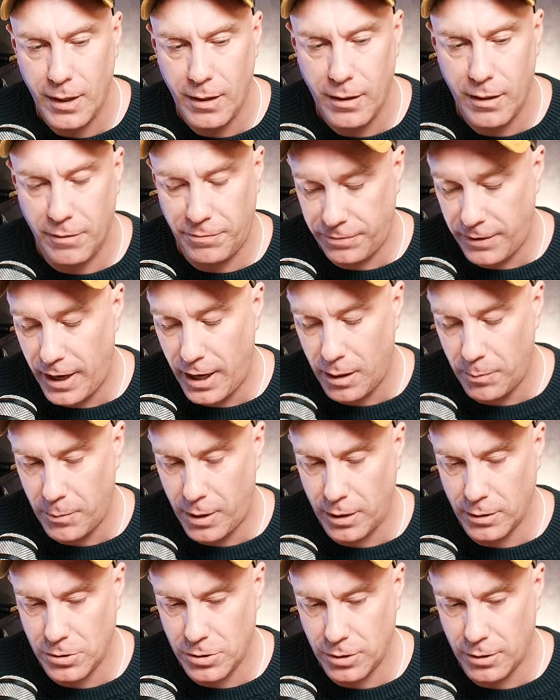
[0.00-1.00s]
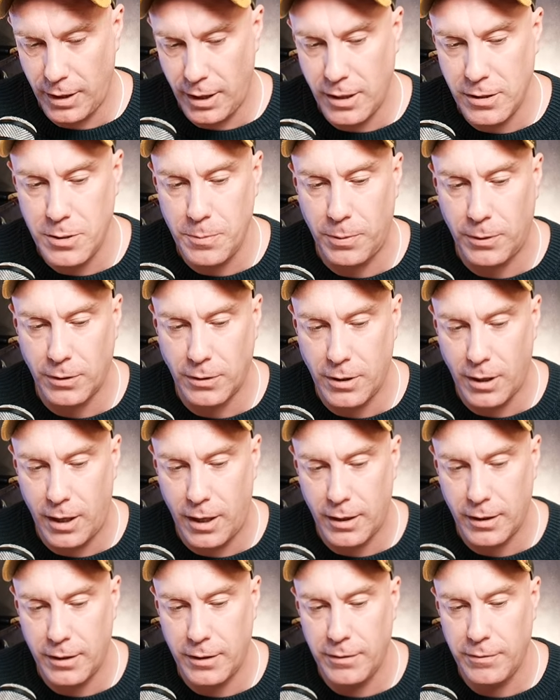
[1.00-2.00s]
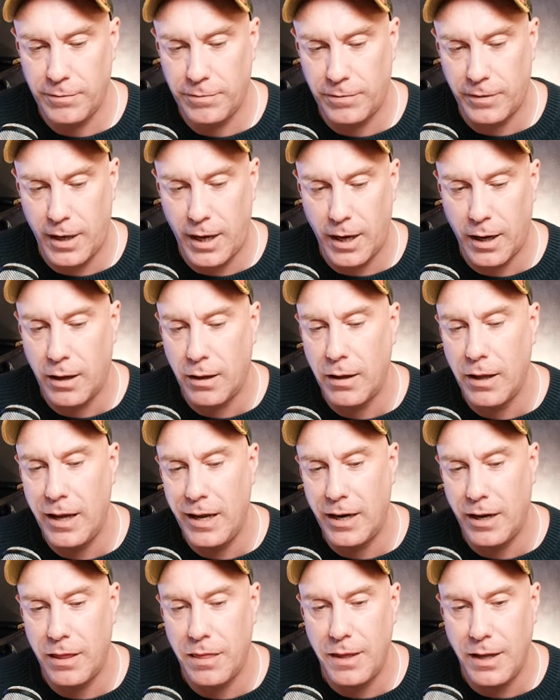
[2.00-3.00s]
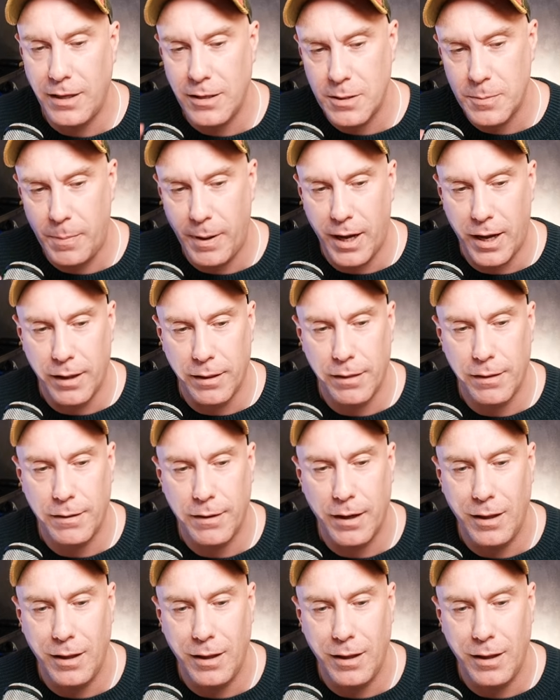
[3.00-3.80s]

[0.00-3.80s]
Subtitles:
the file module. Ansible doc file, and I think it's path.